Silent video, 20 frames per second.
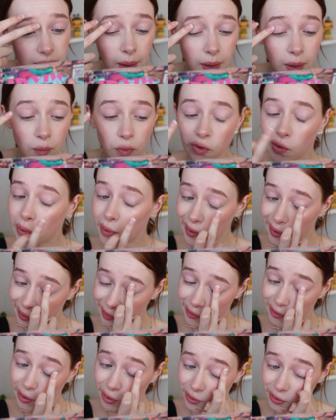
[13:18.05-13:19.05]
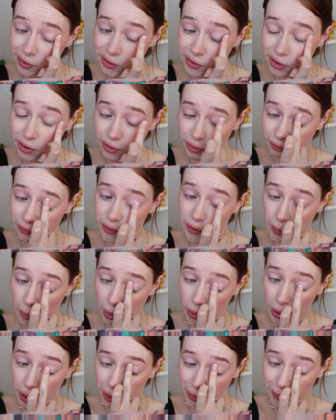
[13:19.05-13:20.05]
And I'm doing another sort of
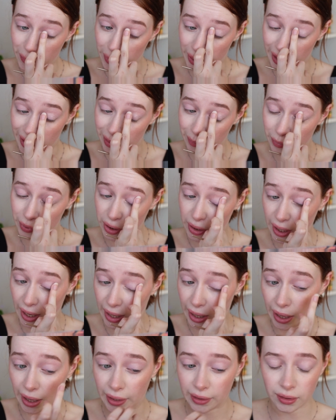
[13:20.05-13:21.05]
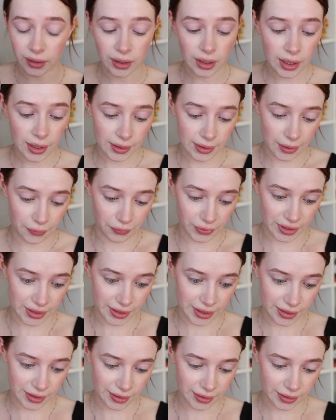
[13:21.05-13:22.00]
smoky wing, but then different.